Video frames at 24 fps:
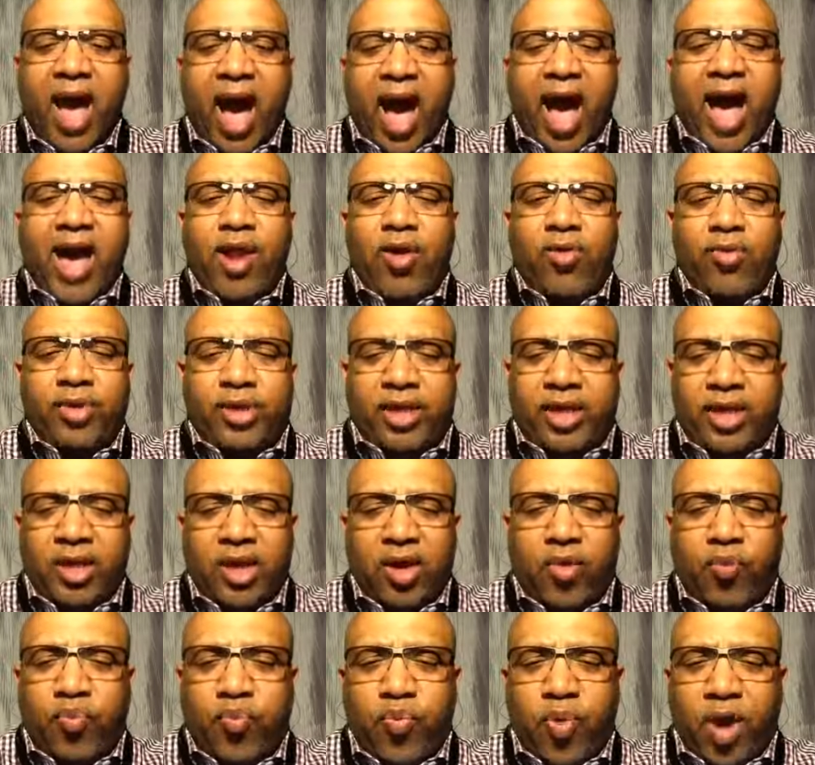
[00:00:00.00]
I don't
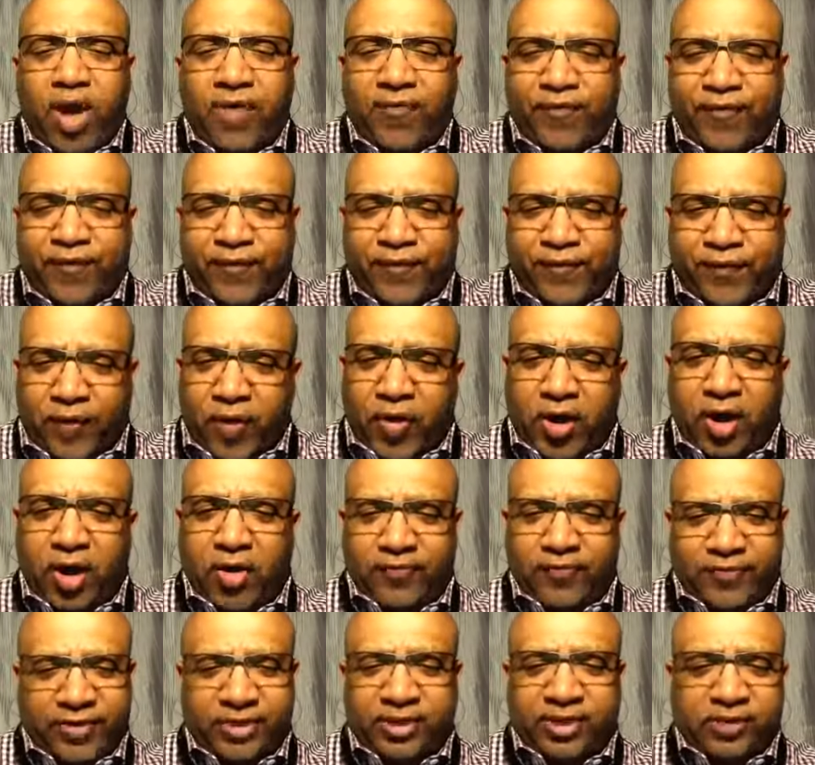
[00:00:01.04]
care what
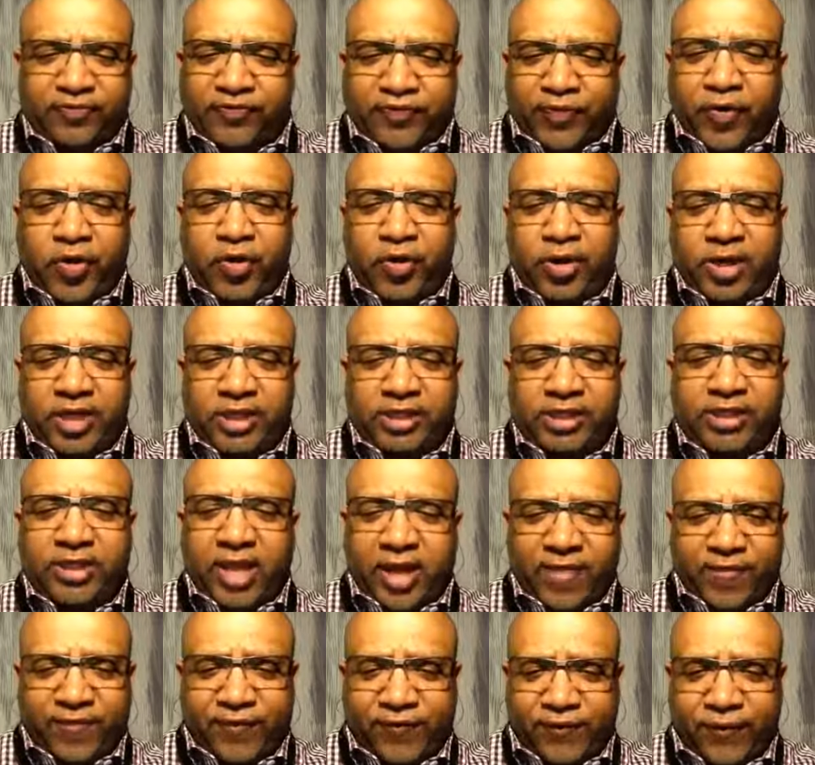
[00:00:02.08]
furnace
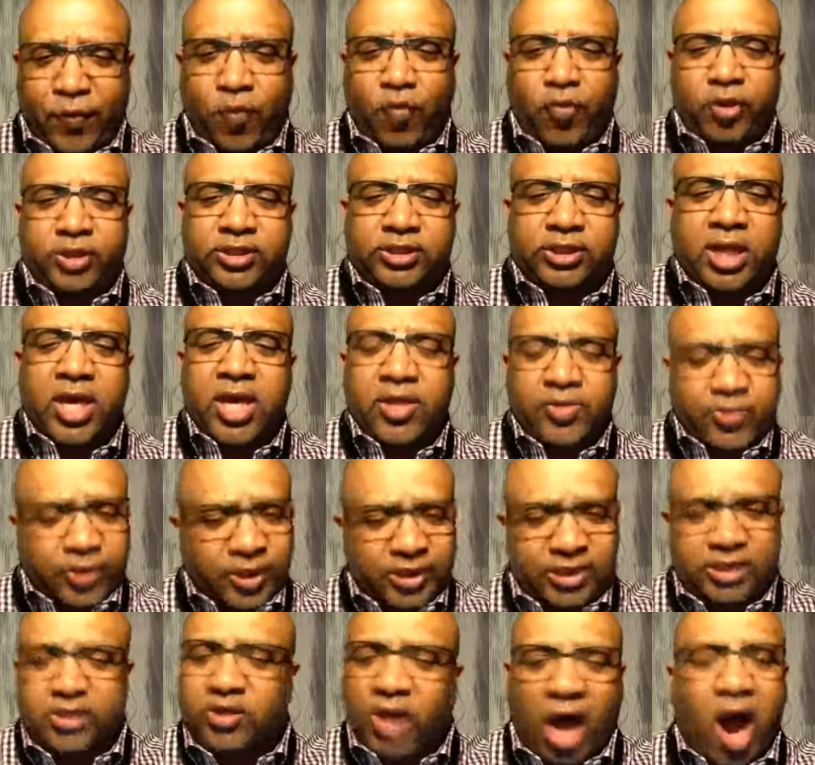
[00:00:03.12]
they forge
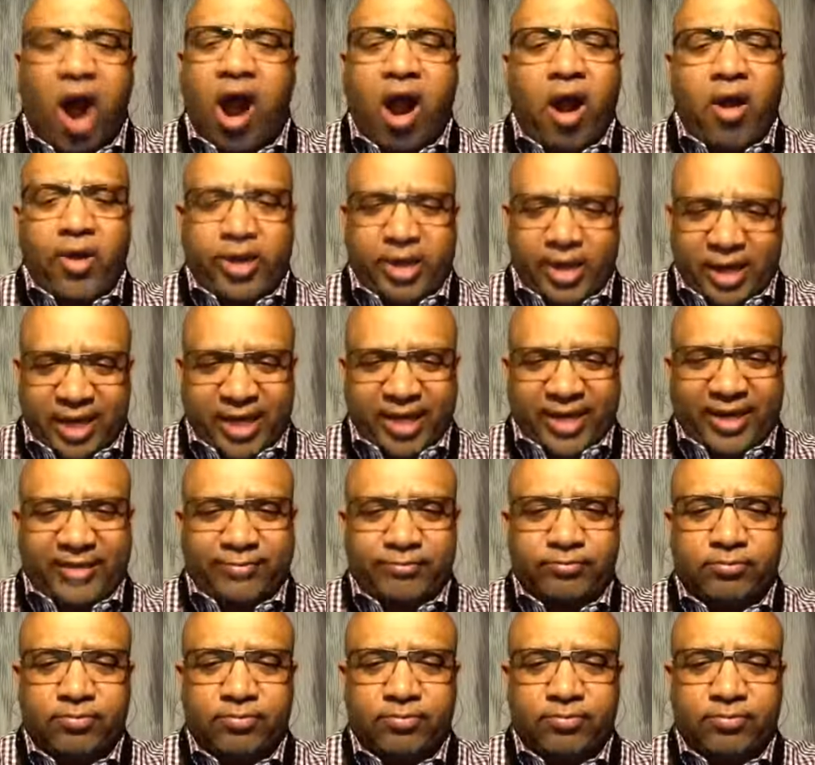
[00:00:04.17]
this iron in.